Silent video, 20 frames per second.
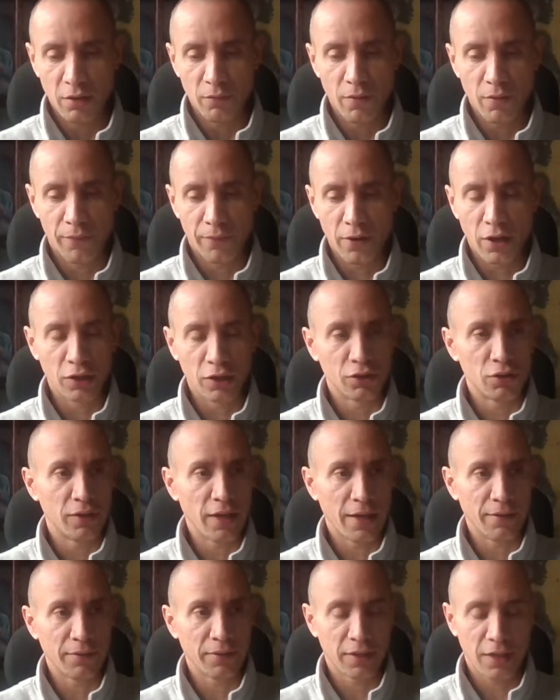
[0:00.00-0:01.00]
referred to
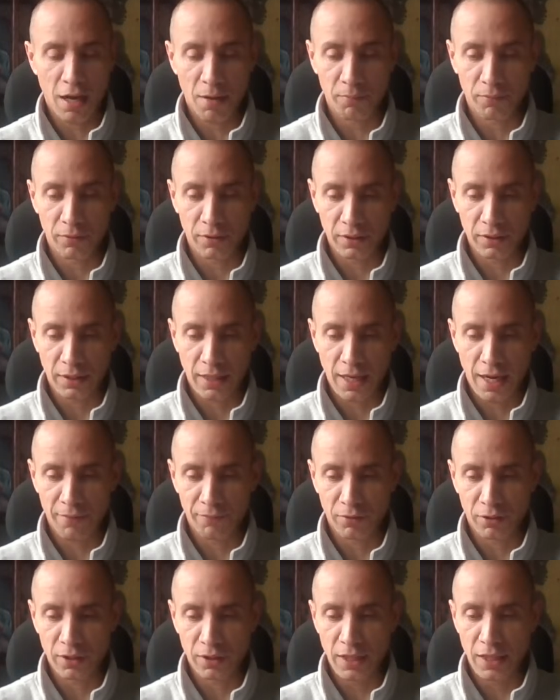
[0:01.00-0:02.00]
David
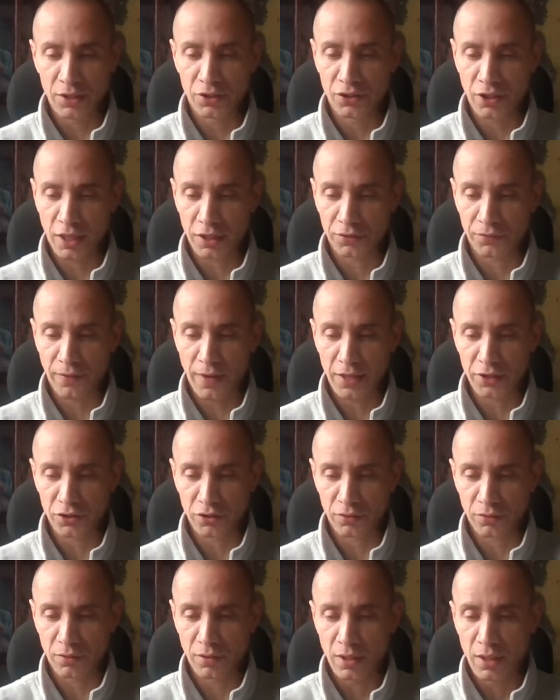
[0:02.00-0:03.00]
Cameron in such
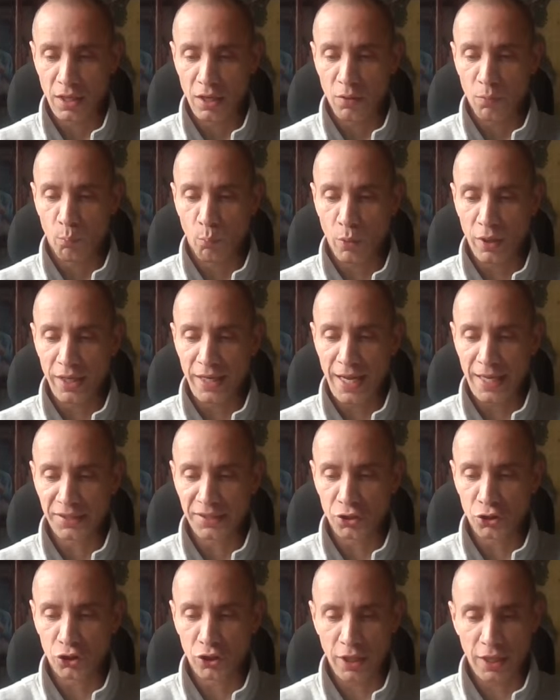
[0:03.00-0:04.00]
fashion when he had
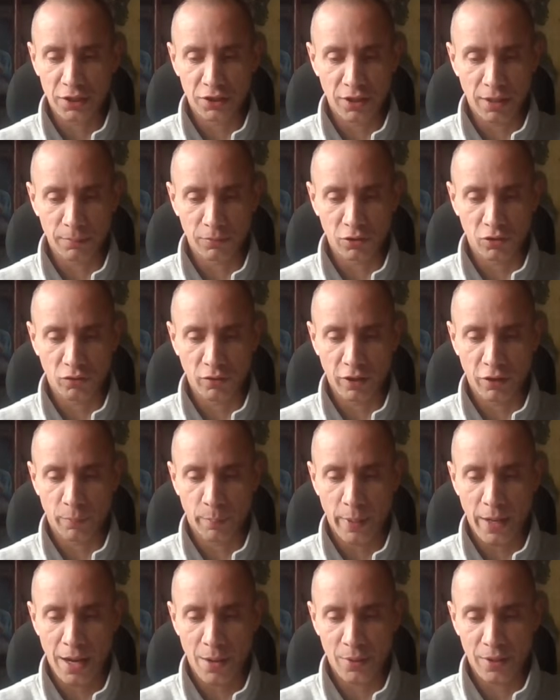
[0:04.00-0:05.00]
to share some degree of
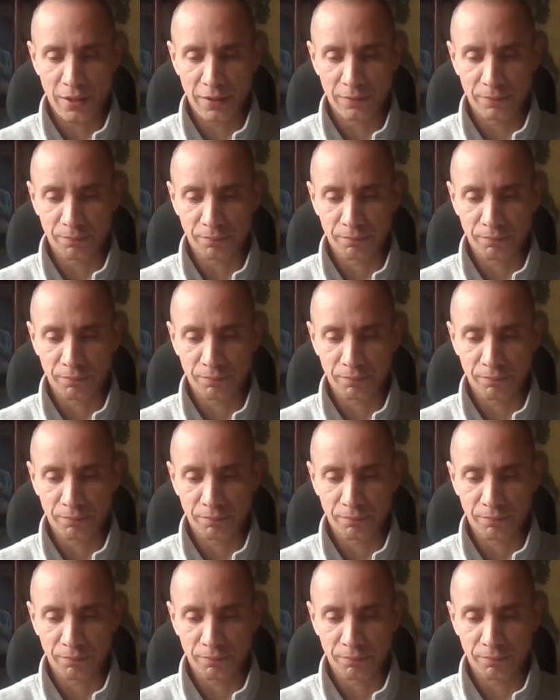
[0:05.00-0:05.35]
power.